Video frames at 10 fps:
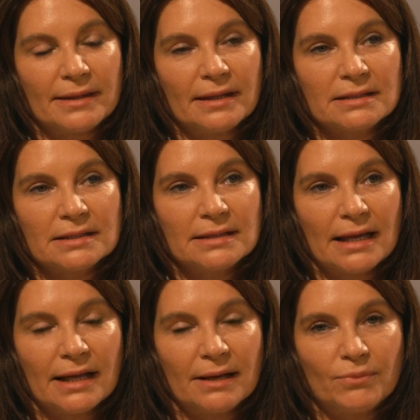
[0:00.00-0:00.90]
think
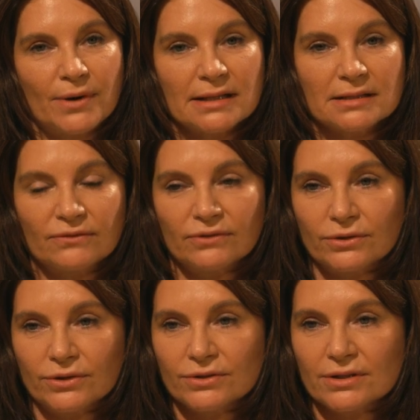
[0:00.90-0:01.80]
today brands have
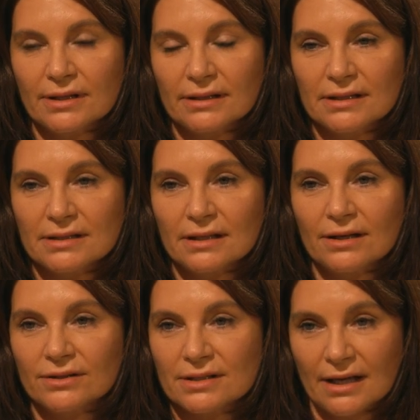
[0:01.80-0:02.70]
learned that they sit
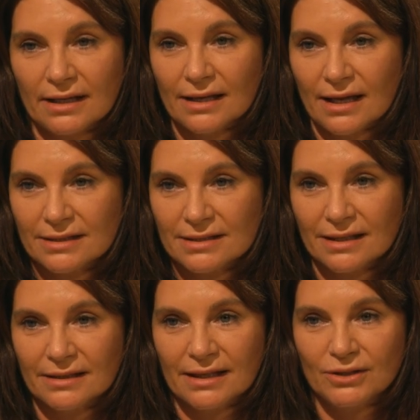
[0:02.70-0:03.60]
on the sidelines
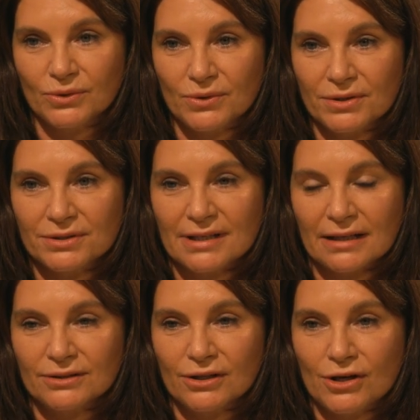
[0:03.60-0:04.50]
and they ignore
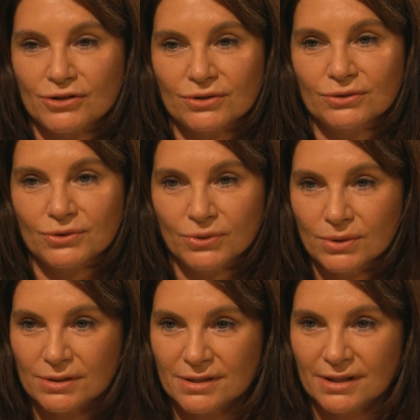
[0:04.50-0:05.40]
technological
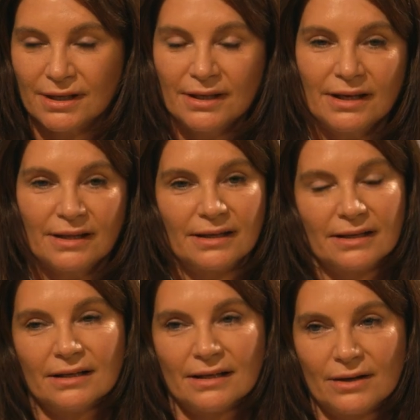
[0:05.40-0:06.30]
tools that
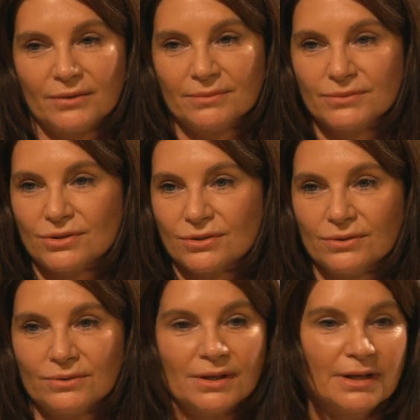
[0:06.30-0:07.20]
allow them
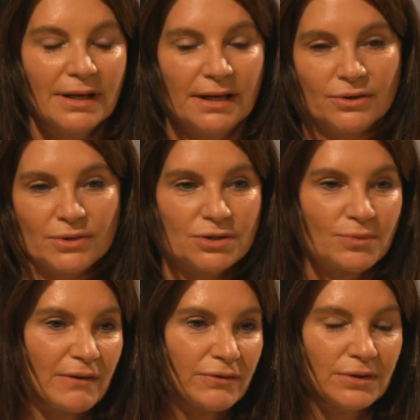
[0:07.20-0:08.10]
to increase
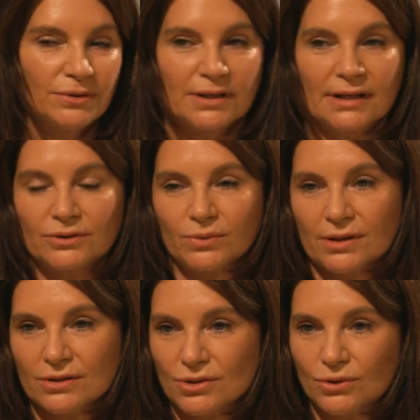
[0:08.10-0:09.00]
revenue, connect
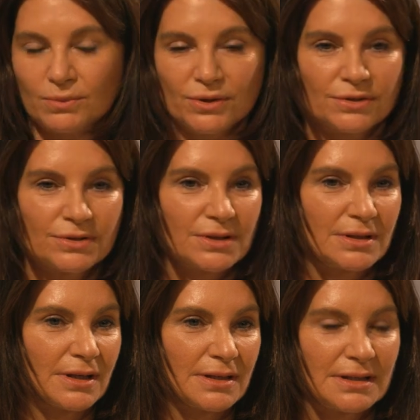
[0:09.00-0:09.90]
with
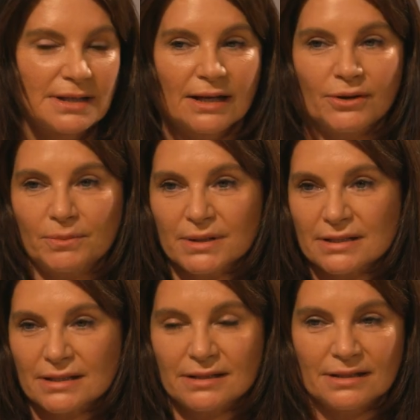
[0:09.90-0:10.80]
consumers, scale their
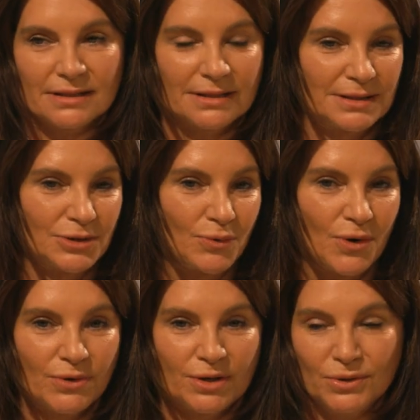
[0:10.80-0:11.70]
businesses,
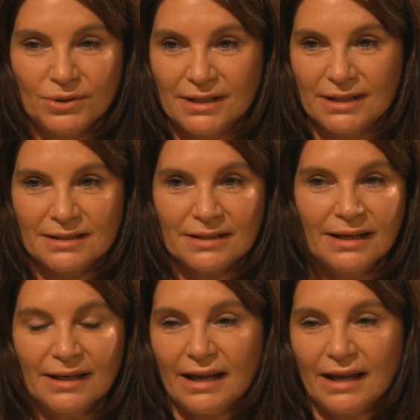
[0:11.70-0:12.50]
grow communities.